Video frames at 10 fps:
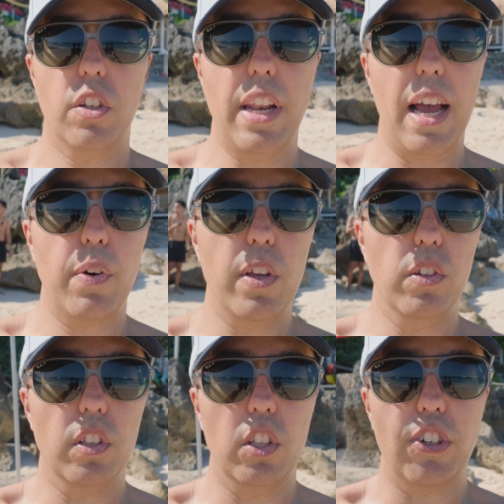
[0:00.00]
So now we're
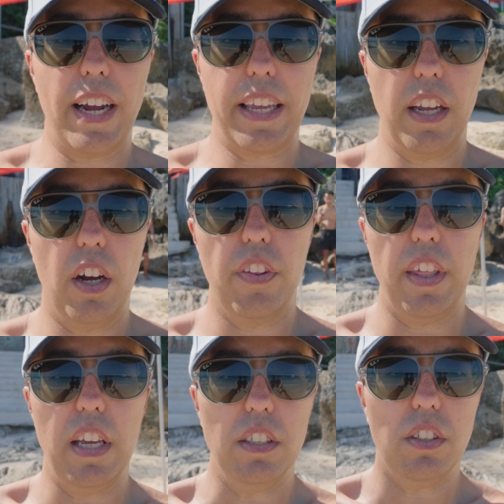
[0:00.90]
using the tracking on
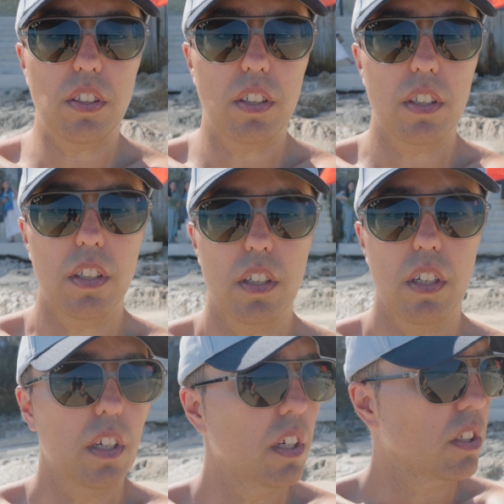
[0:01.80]
these,
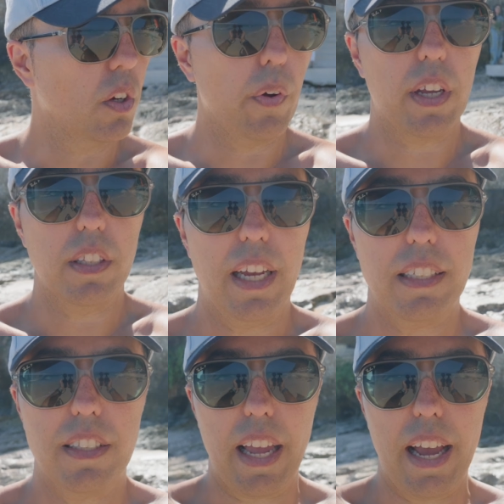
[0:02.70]
so we can
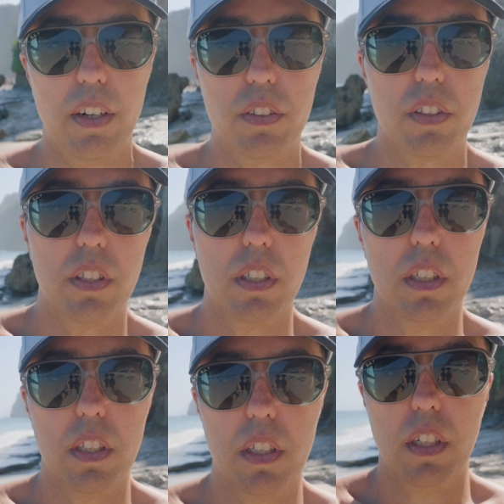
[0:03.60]
test it out
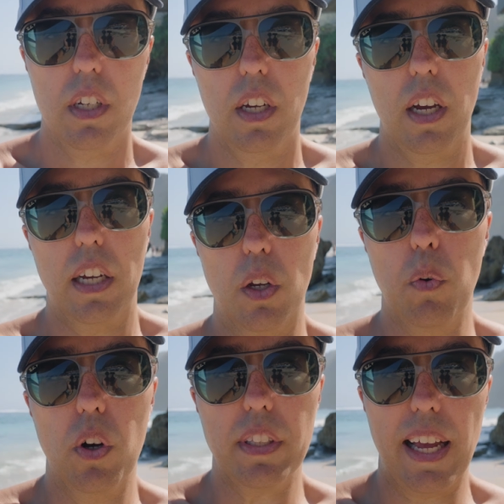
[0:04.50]
as I
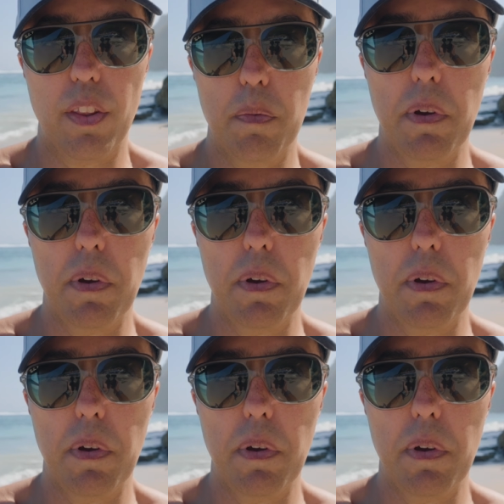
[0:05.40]
walk down the